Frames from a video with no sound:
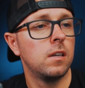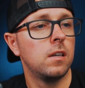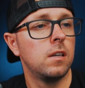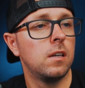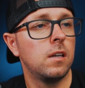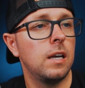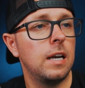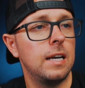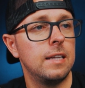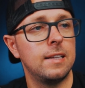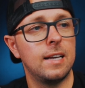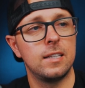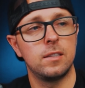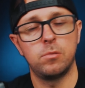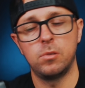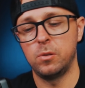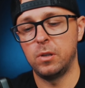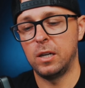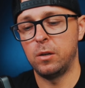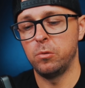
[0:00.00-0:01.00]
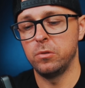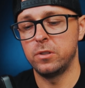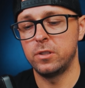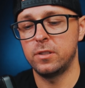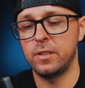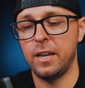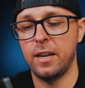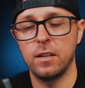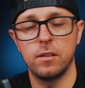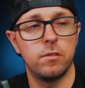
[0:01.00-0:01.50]
and that's where I would
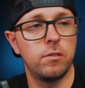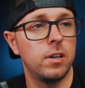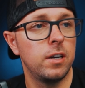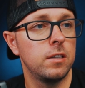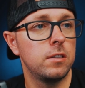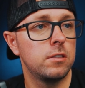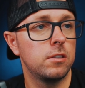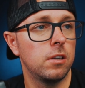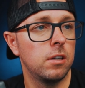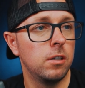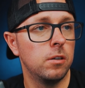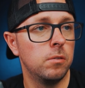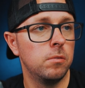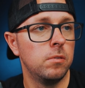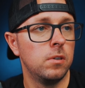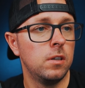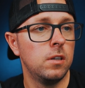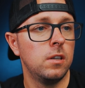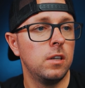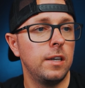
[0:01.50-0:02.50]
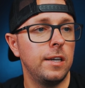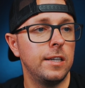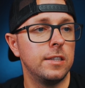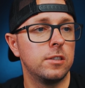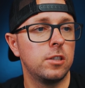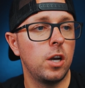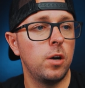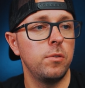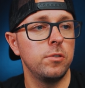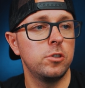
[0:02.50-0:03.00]
stand, right? So it's
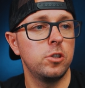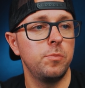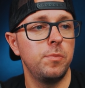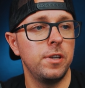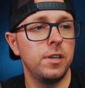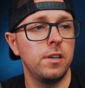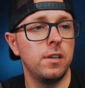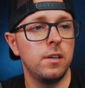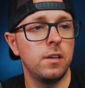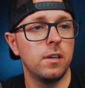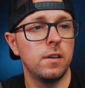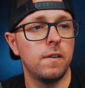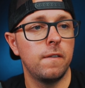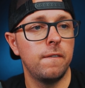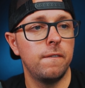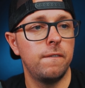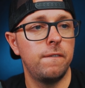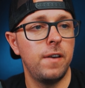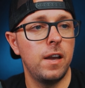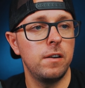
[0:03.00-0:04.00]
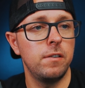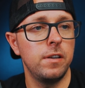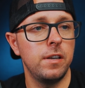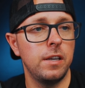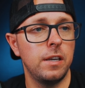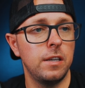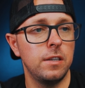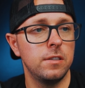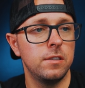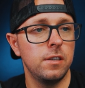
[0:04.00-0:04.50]
going to be very
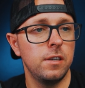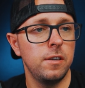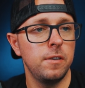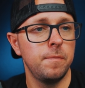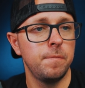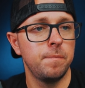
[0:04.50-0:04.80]
easy